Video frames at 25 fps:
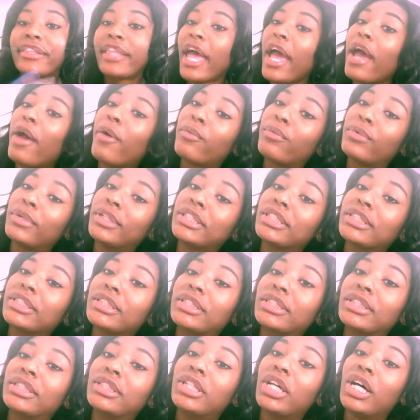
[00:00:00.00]
That
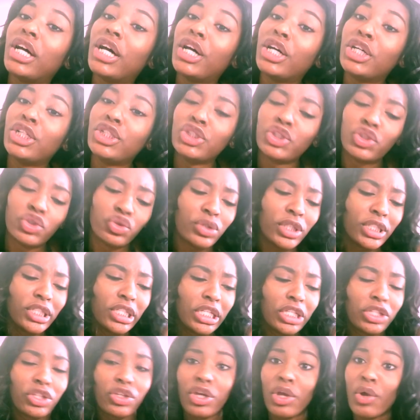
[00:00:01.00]
was the
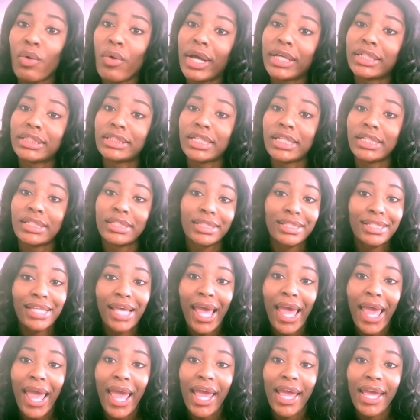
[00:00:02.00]
23 questions
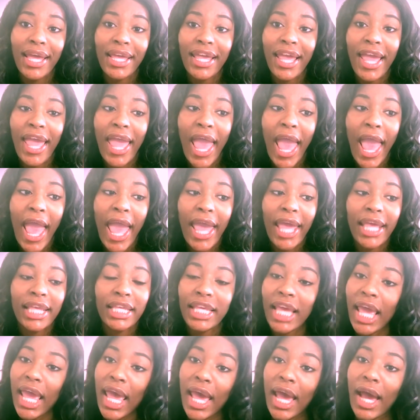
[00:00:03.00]
tag. And
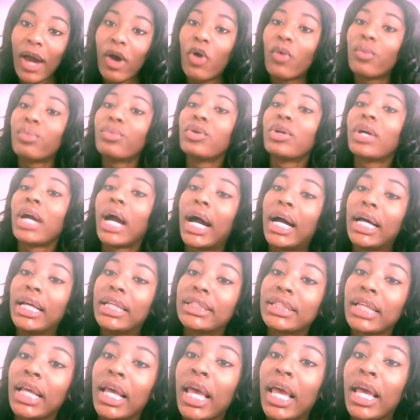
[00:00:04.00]
yeah, I hope you guys
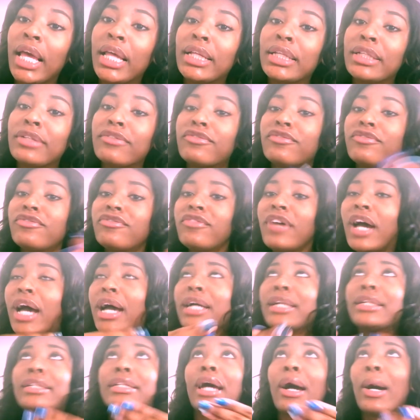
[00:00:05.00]

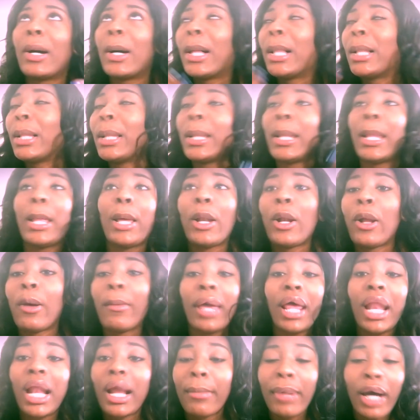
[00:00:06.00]
find out a little
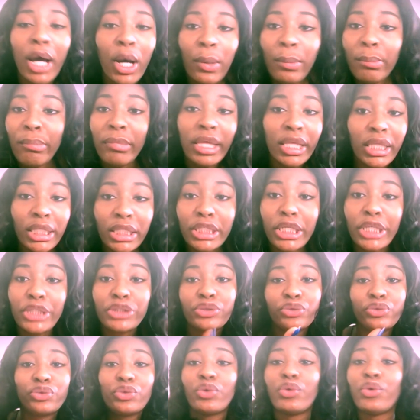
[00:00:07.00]
bit about me, because
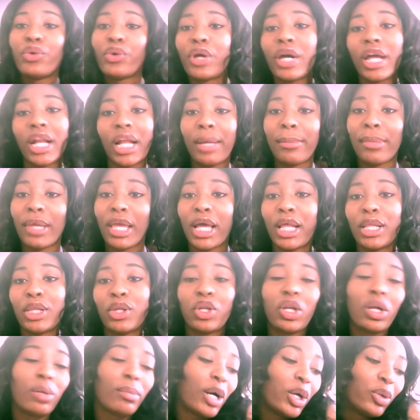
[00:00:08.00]
you know you gotta be a
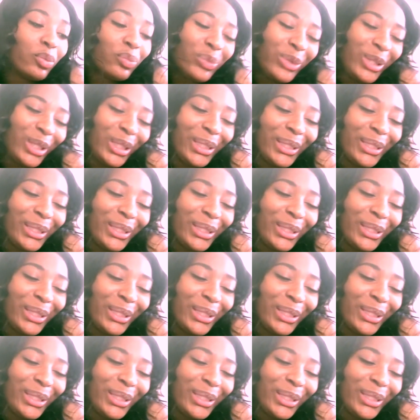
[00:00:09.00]
little bit about me.